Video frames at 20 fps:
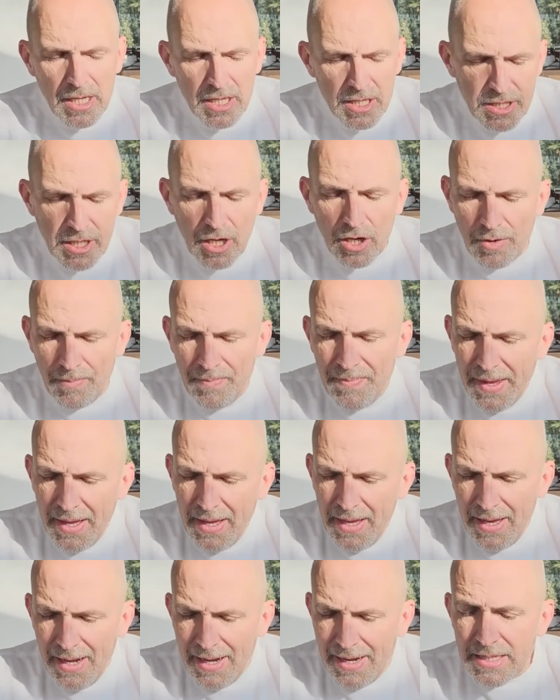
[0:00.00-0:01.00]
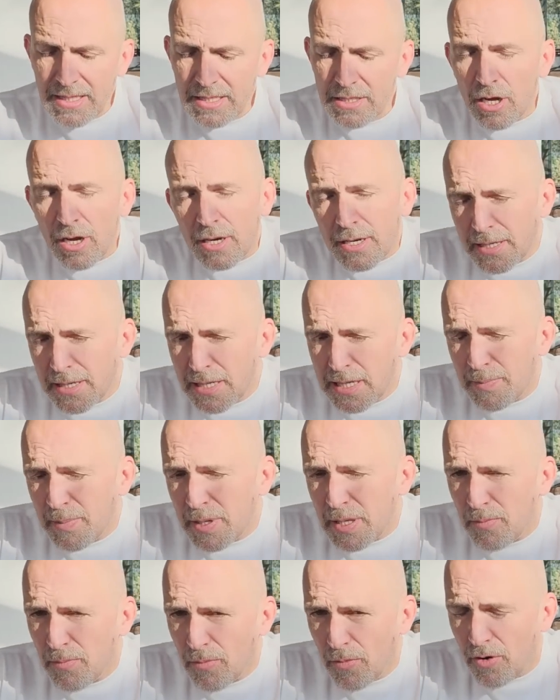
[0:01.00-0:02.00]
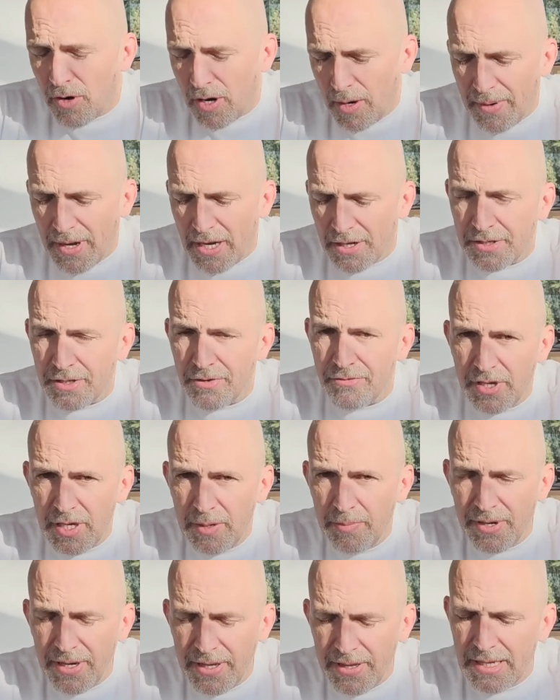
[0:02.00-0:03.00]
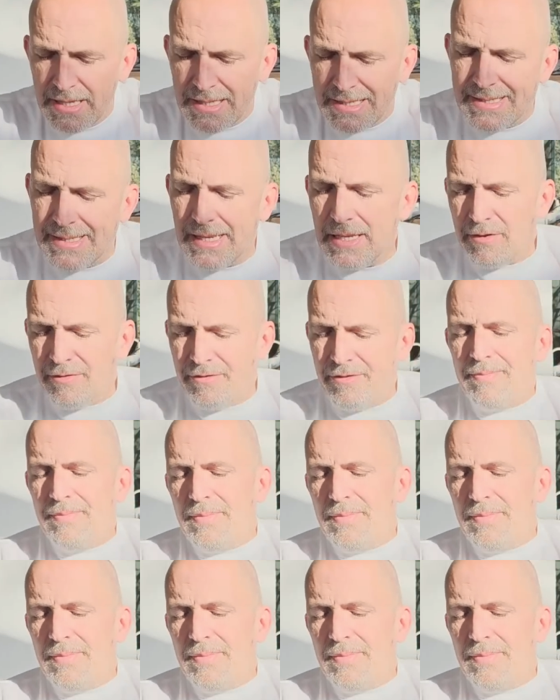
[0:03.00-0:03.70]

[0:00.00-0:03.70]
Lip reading: So let's talk a little bit more about the rebreather itself.